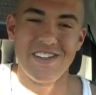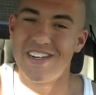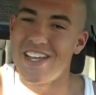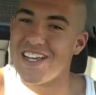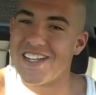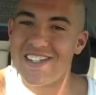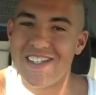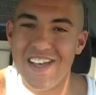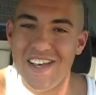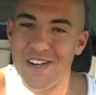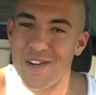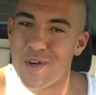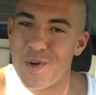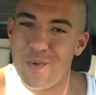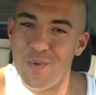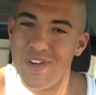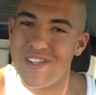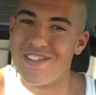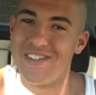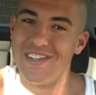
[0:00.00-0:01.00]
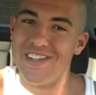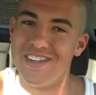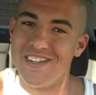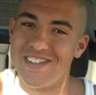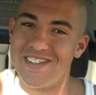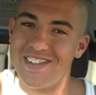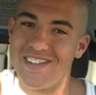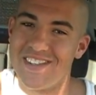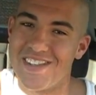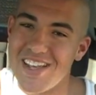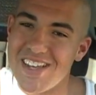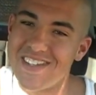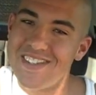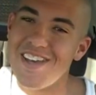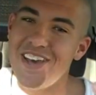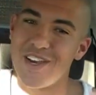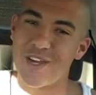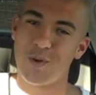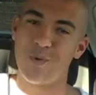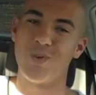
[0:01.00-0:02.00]
That's not a coincidence. That's
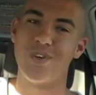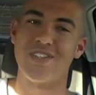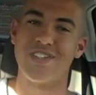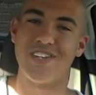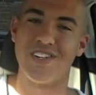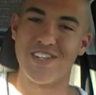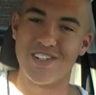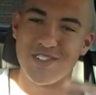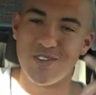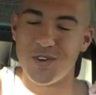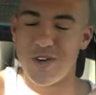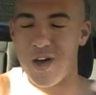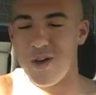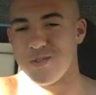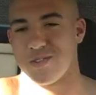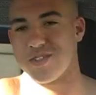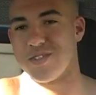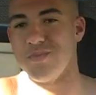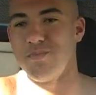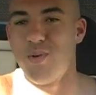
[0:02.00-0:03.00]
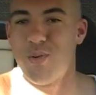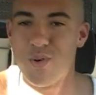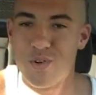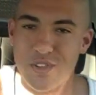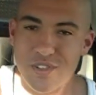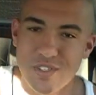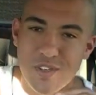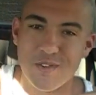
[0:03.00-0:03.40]
not a coincidence. So goals is important.